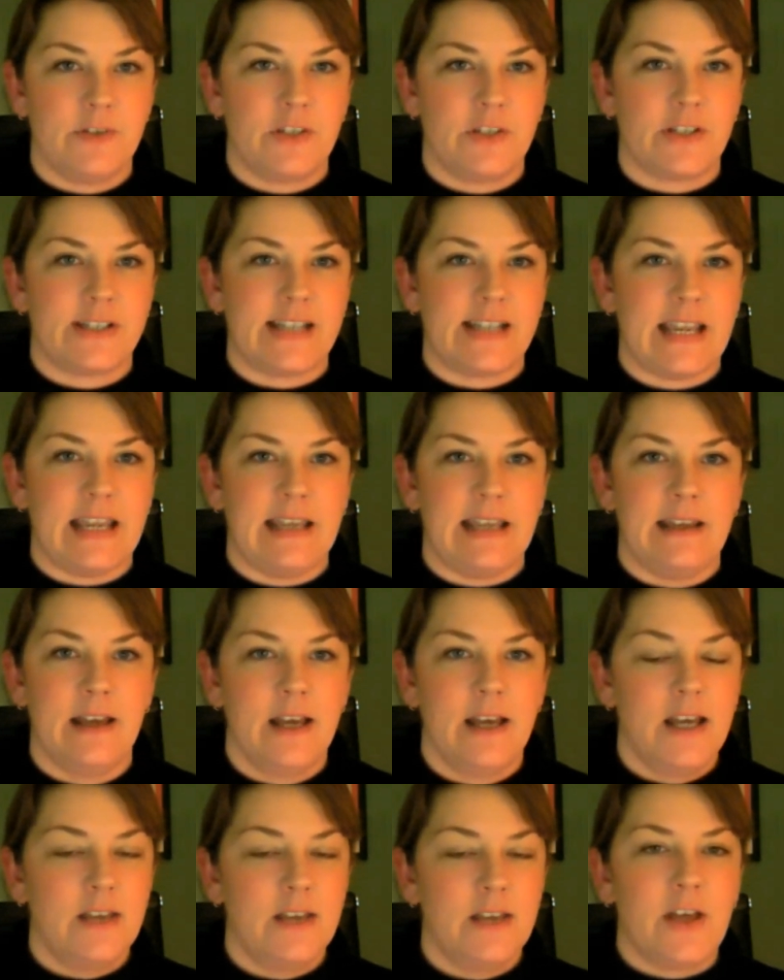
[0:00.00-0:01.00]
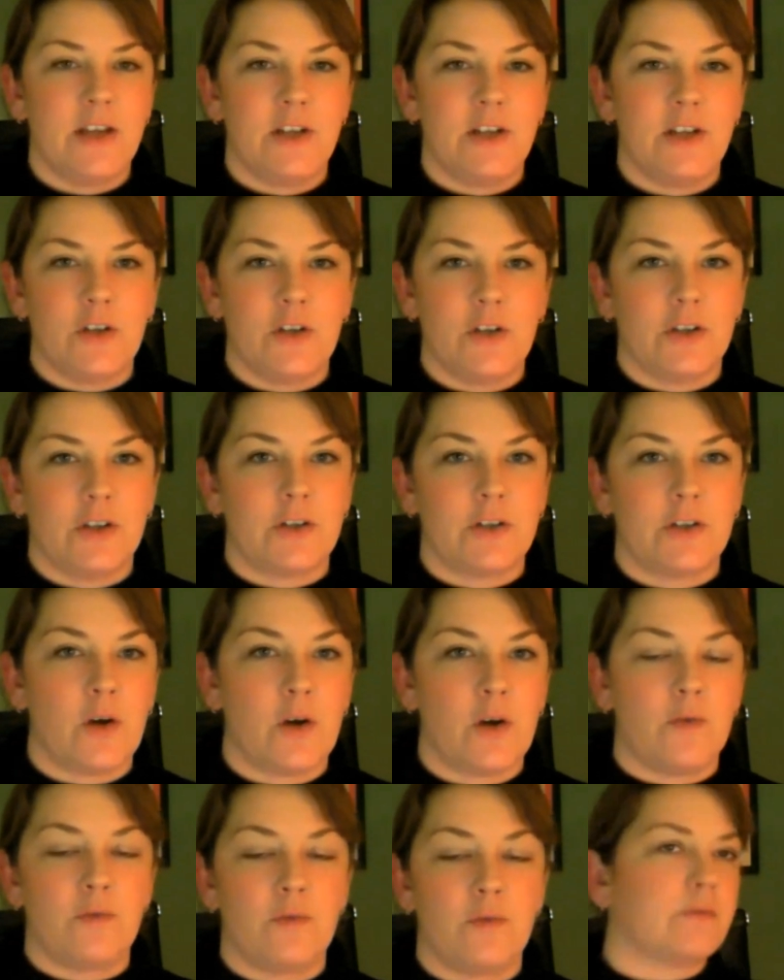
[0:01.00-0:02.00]
To see that you can
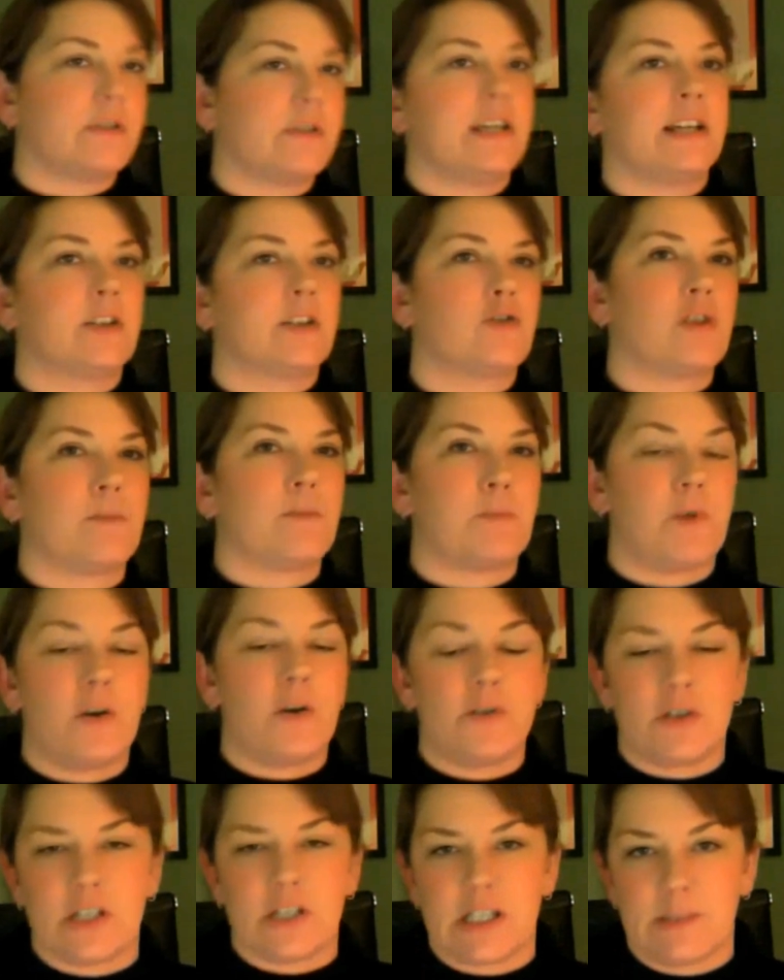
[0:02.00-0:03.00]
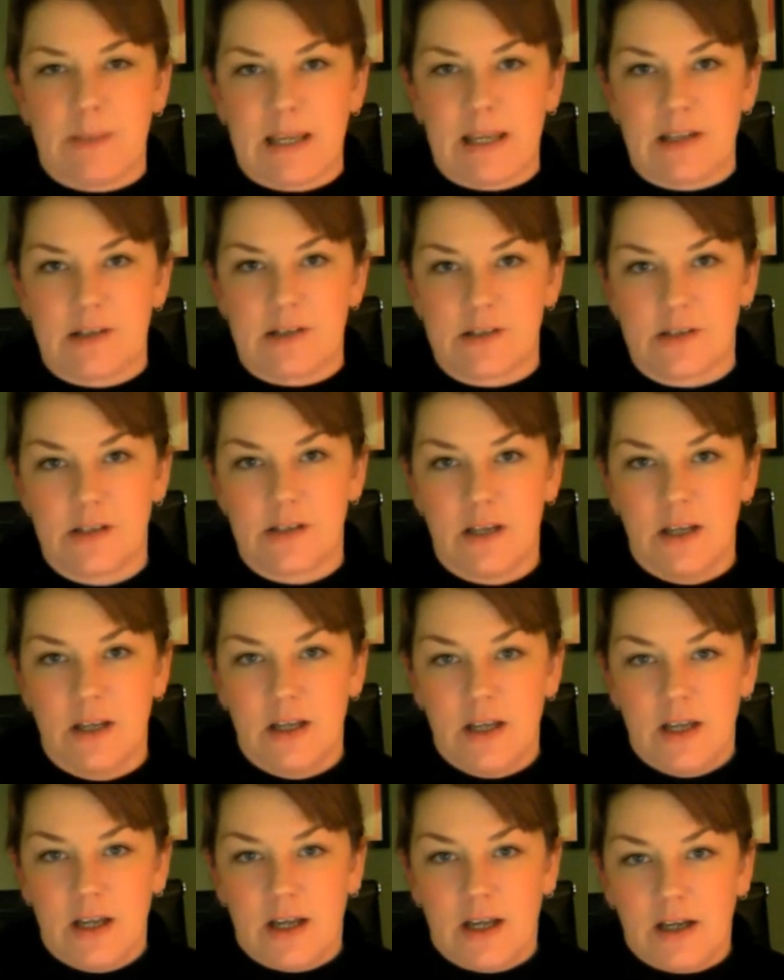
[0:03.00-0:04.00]
go take a trip around on a space,
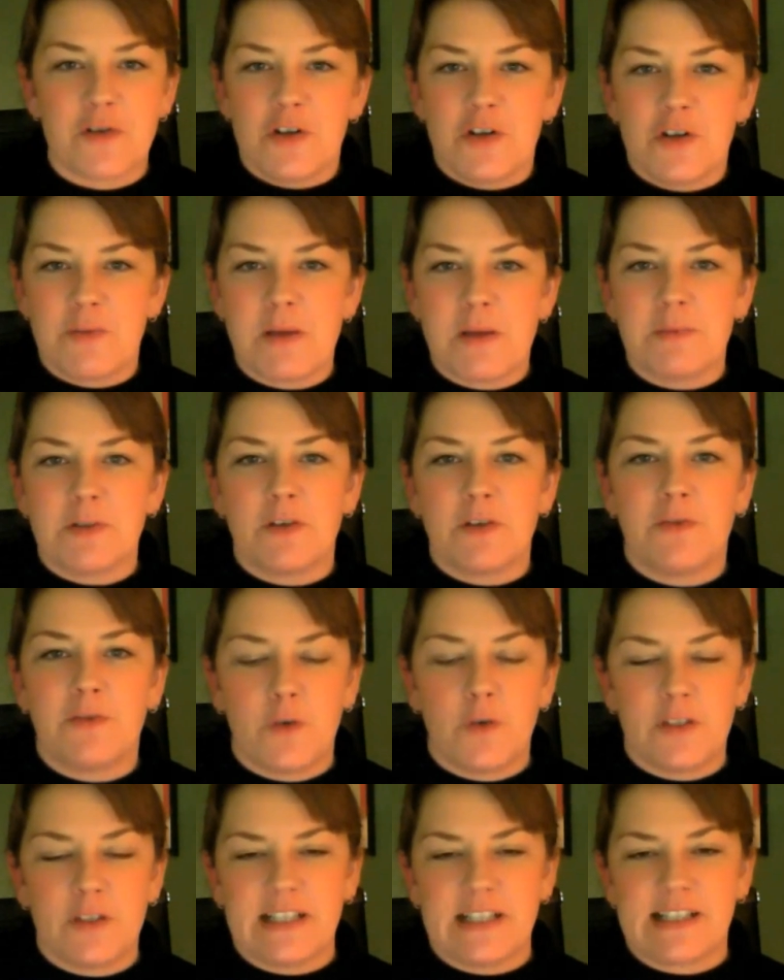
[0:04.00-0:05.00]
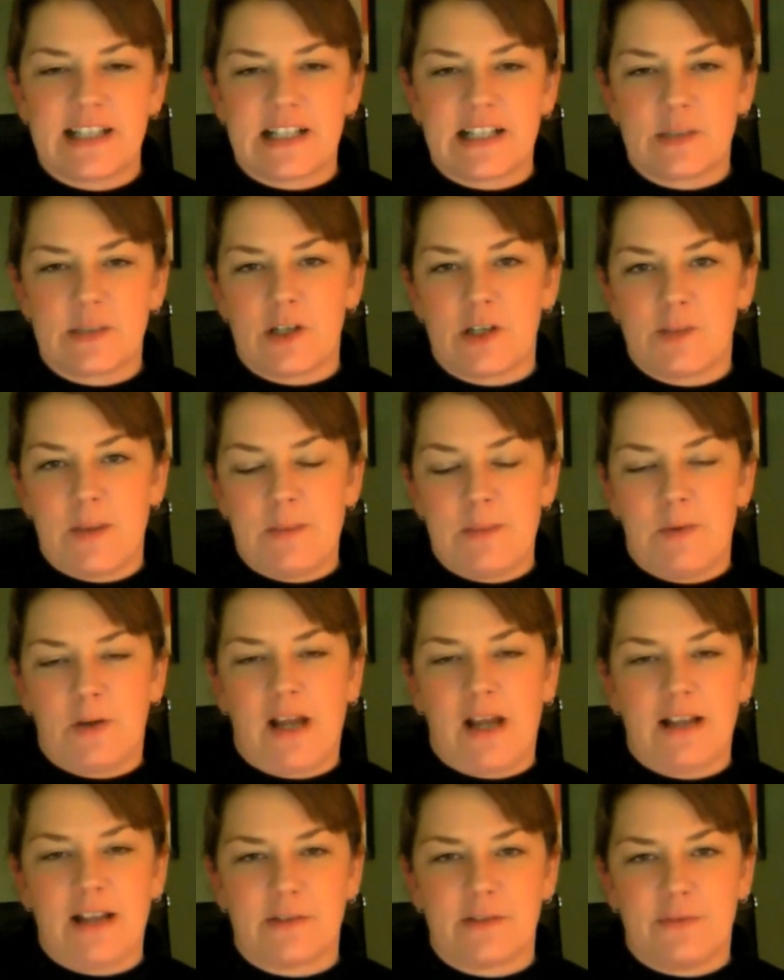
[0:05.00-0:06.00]
to be able to afford these things whilst people
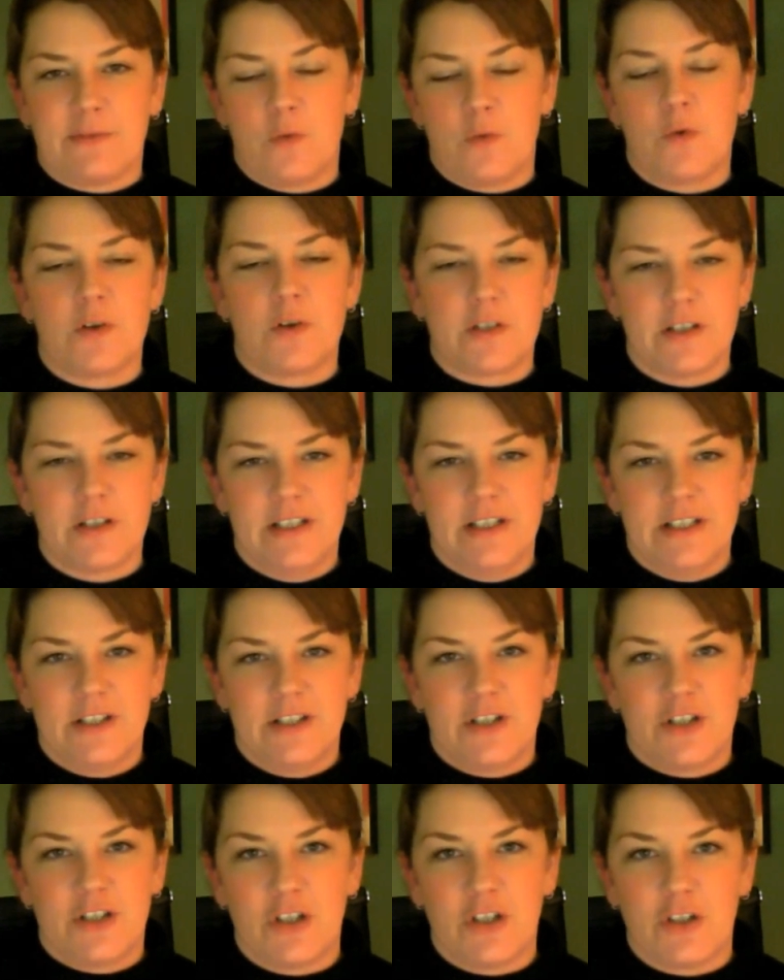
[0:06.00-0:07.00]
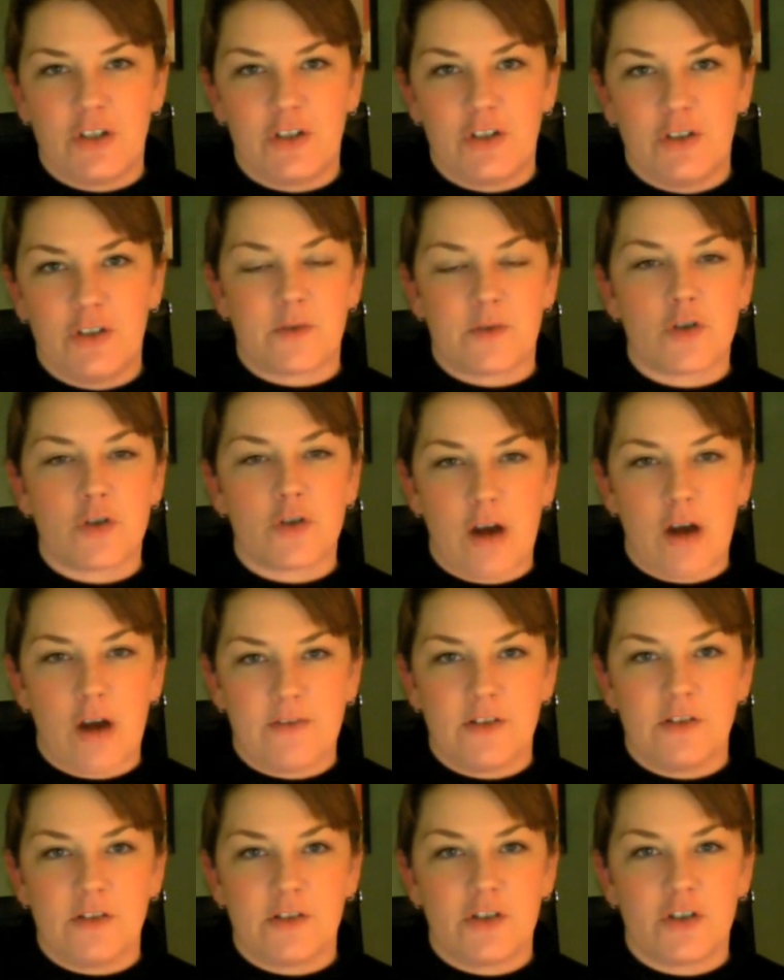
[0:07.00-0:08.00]
can't afford to
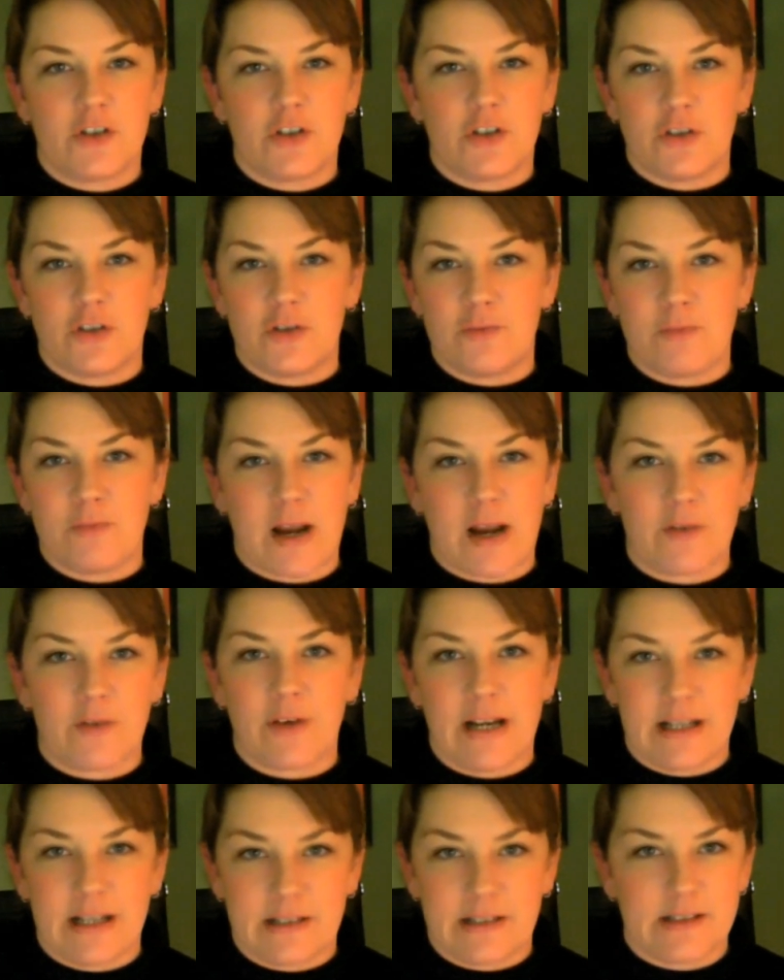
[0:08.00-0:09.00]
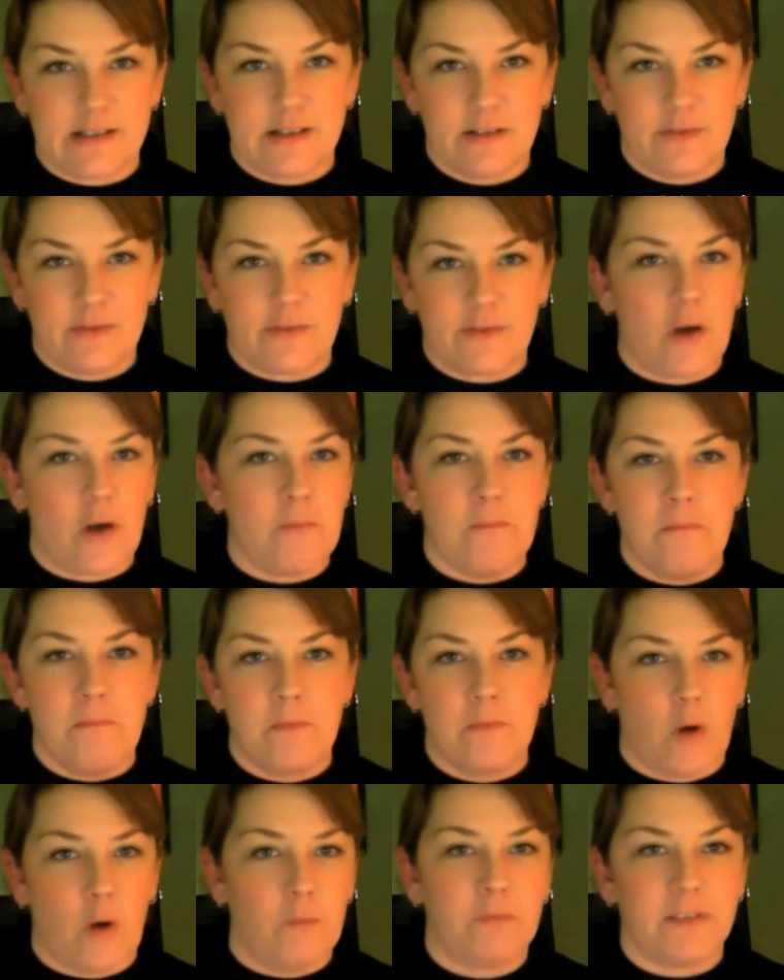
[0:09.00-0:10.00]
travel, to migrate from
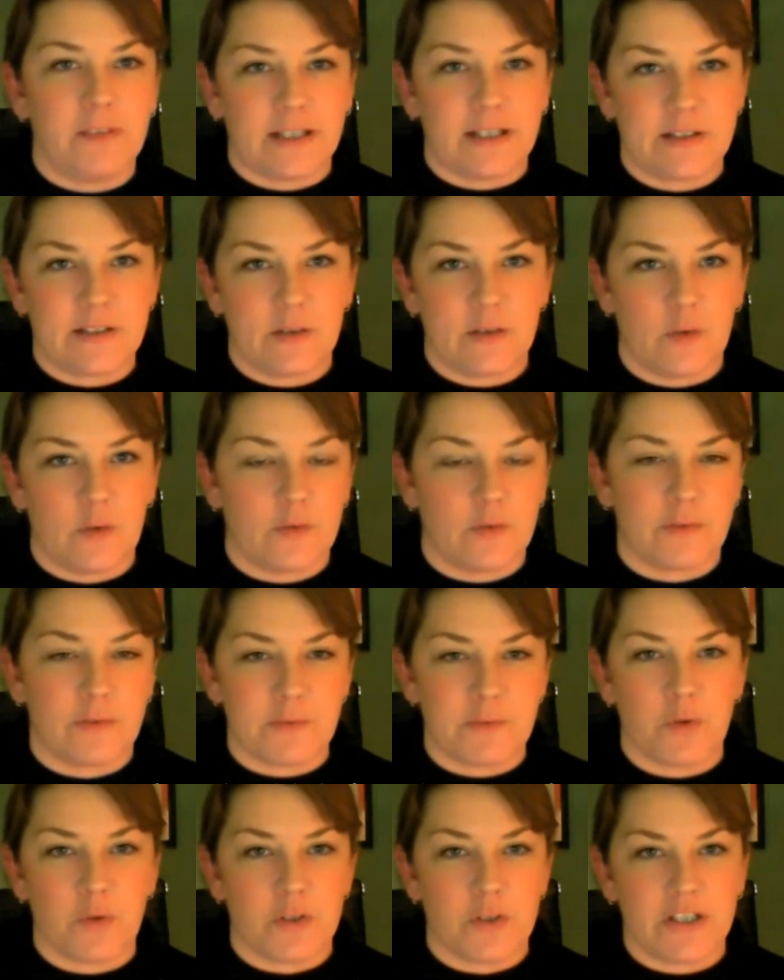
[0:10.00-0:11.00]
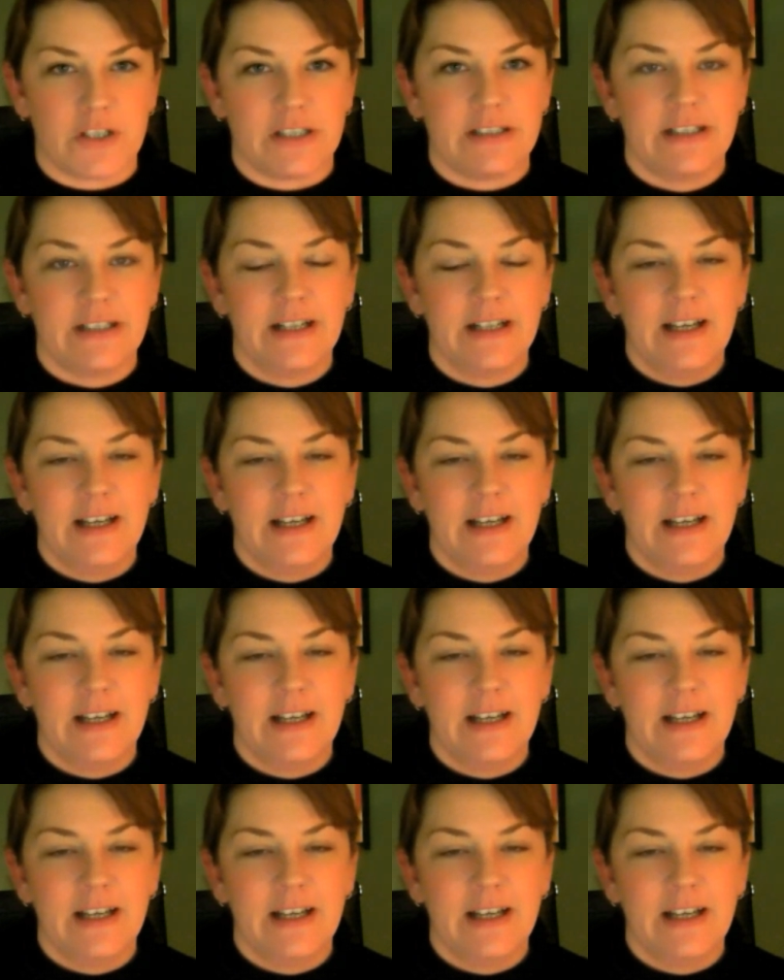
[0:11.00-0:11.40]
conflict or from torture.